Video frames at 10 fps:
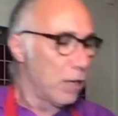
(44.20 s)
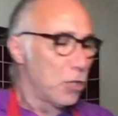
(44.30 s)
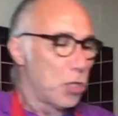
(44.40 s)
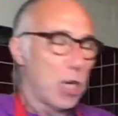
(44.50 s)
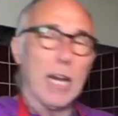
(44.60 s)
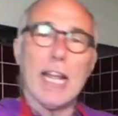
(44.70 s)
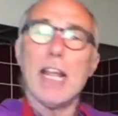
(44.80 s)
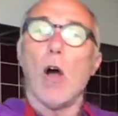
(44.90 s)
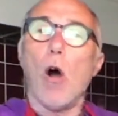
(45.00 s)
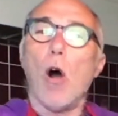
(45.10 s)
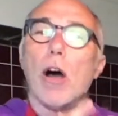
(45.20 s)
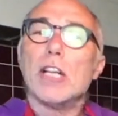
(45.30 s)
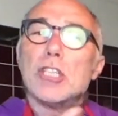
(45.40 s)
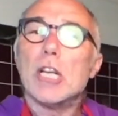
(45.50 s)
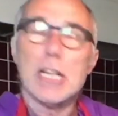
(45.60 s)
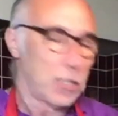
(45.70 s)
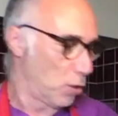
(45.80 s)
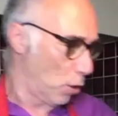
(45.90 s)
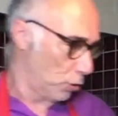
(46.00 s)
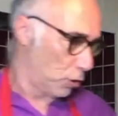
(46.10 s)
Chili or a chili
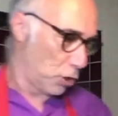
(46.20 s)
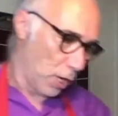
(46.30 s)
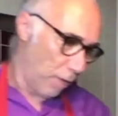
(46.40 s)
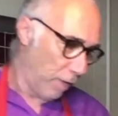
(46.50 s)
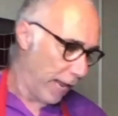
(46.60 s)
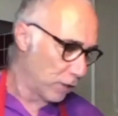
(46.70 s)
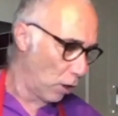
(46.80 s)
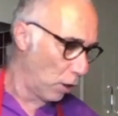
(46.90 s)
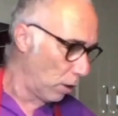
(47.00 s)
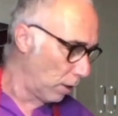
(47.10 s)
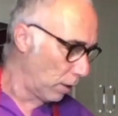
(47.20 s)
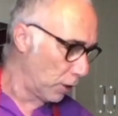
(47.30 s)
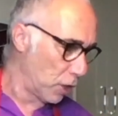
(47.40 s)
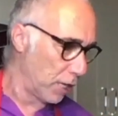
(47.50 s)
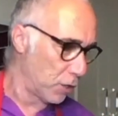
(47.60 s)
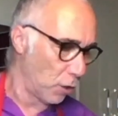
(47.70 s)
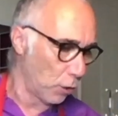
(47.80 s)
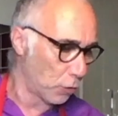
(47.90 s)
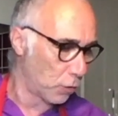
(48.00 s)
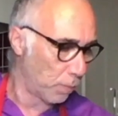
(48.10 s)
sauce, chili flakes or a chili
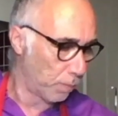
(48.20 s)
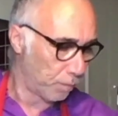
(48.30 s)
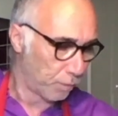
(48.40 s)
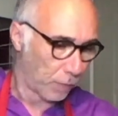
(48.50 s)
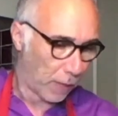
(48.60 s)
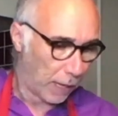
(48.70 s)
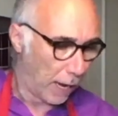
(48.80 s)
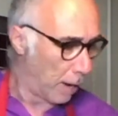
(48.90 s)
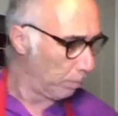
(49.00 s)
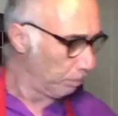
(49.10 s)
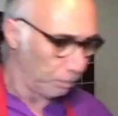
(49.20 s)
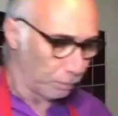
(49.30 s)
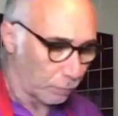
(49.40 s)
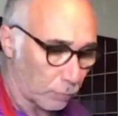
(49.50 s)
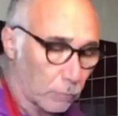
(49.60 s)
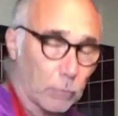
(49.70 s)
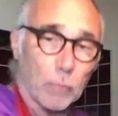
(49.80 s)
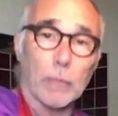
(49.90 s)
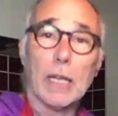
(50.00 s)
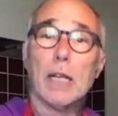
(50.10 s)
sauce, um,
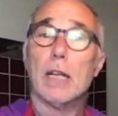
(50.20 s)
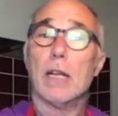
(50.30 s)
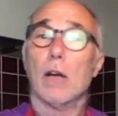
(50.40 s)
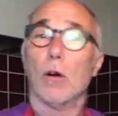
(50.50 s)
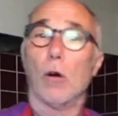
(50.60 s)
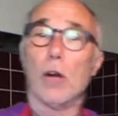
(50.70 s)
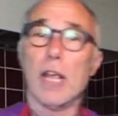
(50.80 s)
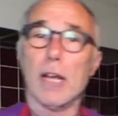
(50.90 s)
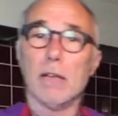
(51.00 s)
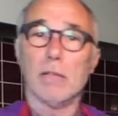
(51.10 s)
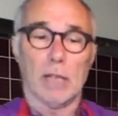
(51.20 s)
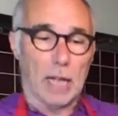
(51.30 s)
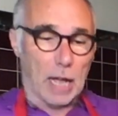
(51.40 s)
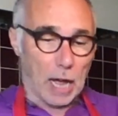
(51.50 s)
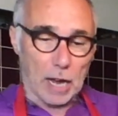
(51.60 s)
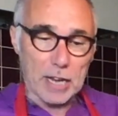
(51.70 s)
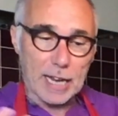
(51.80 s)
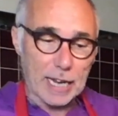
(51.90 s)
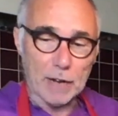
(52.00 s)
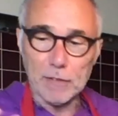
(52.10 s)
onion, and you
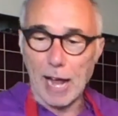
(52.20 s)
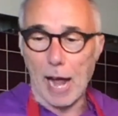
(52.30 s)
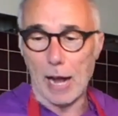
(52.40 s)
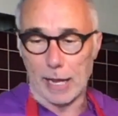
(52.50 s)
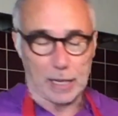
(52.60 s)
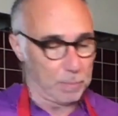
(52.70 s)
can have garlic.